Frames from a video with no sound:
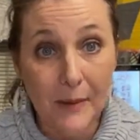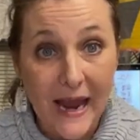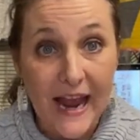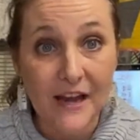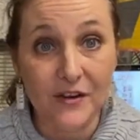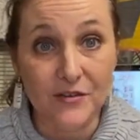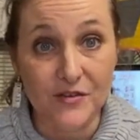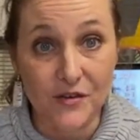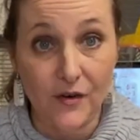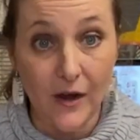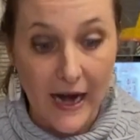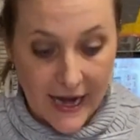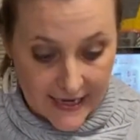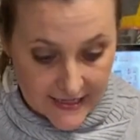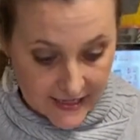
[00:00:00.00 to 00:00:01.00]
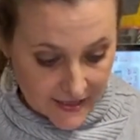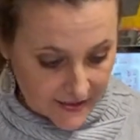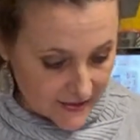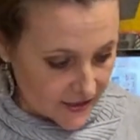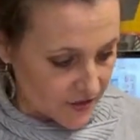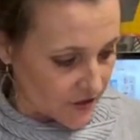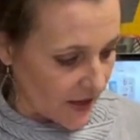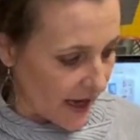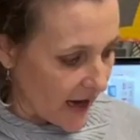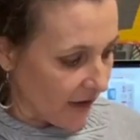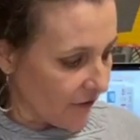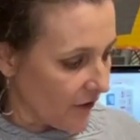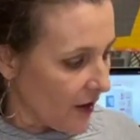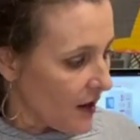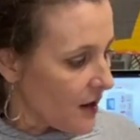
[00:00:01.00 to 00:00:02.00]
patterns or ideas that you
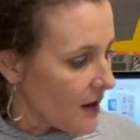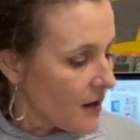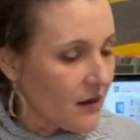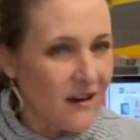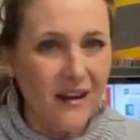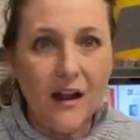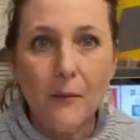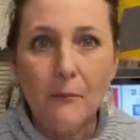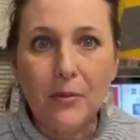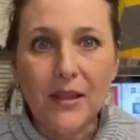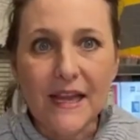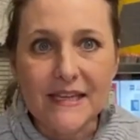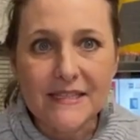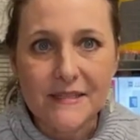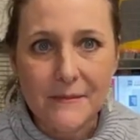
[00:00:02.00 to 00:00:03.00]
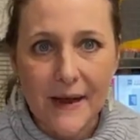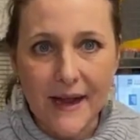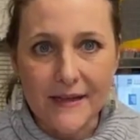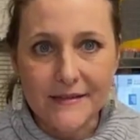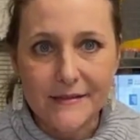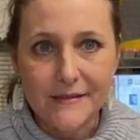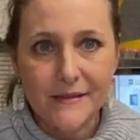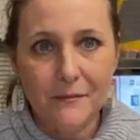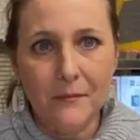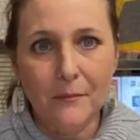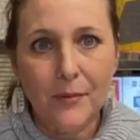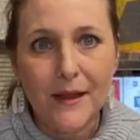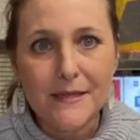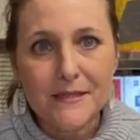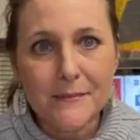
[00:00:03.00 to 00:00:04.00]
have. Placemats.
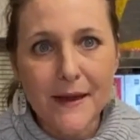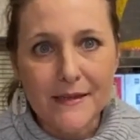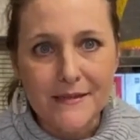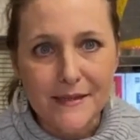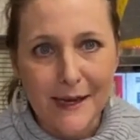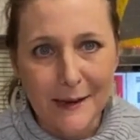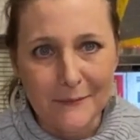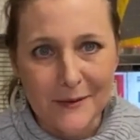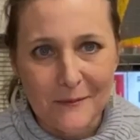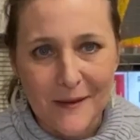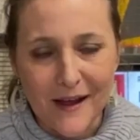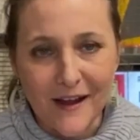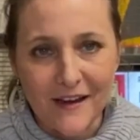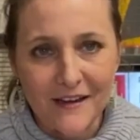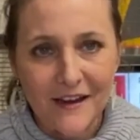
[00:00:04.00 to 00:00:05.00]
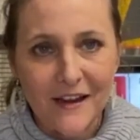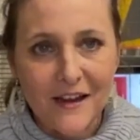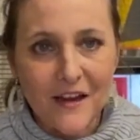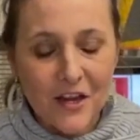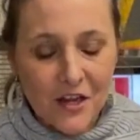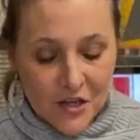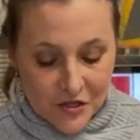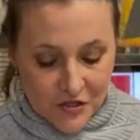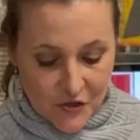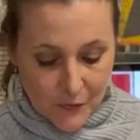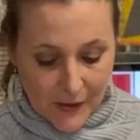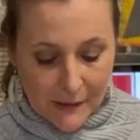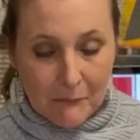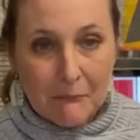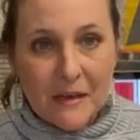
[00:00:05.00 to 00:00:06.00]
Placemats came to mind.
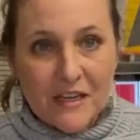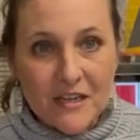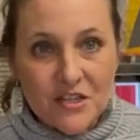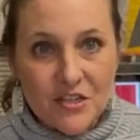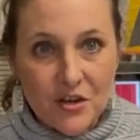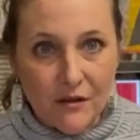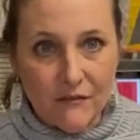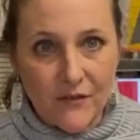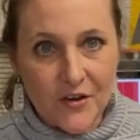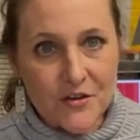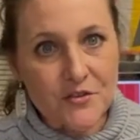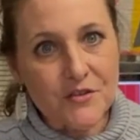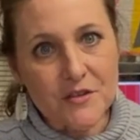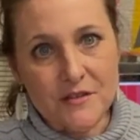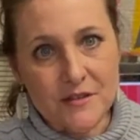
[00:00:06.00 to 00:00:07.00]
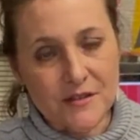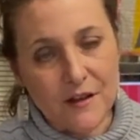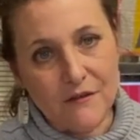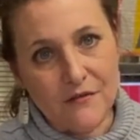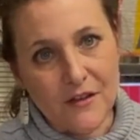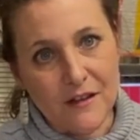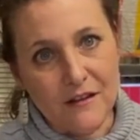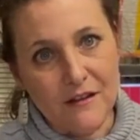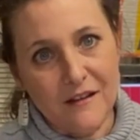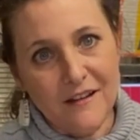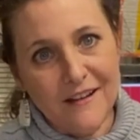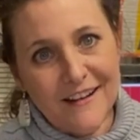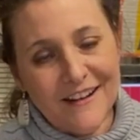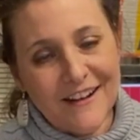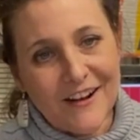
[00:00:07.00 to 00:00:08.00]
Doing miniature versions of
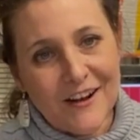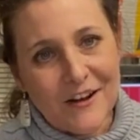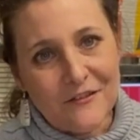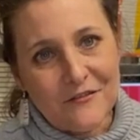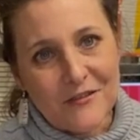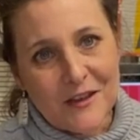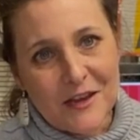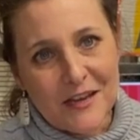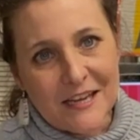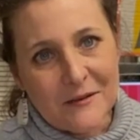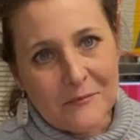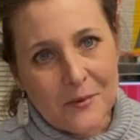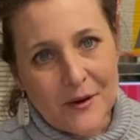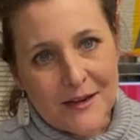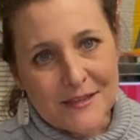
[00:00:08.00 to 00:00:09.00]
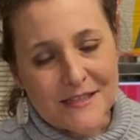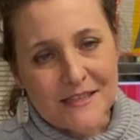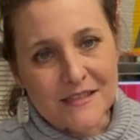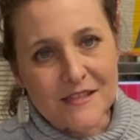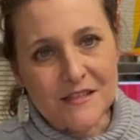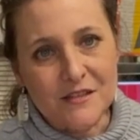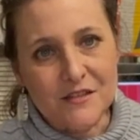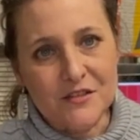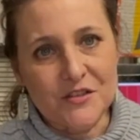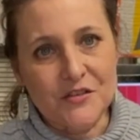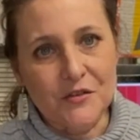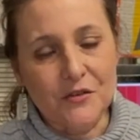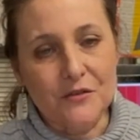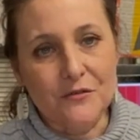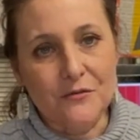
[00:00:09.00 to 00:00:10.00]
the presents
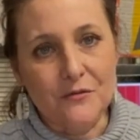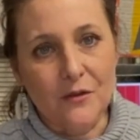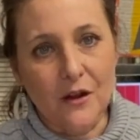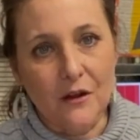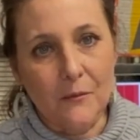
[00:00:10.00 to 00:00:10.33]
to